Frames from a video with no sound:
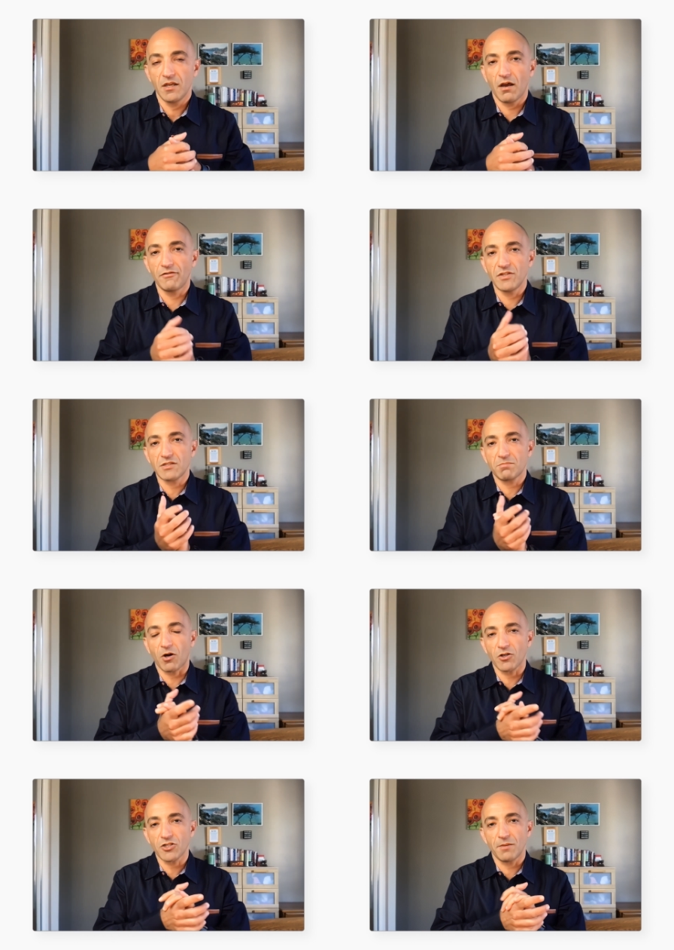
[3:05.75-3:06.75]
of these
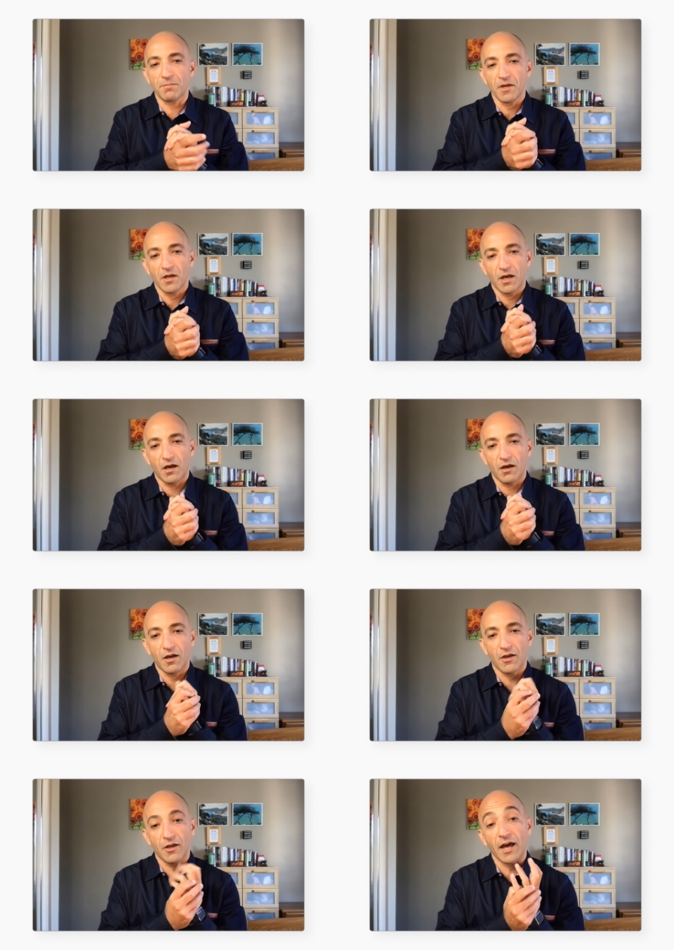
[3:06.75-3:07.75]
partnership
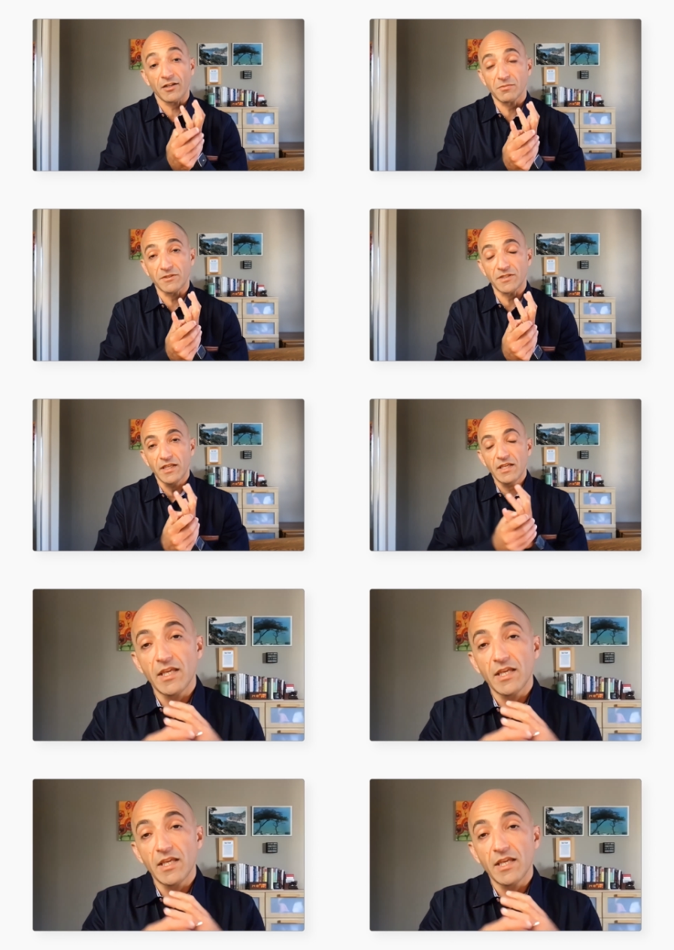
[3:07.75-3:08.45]
announcements.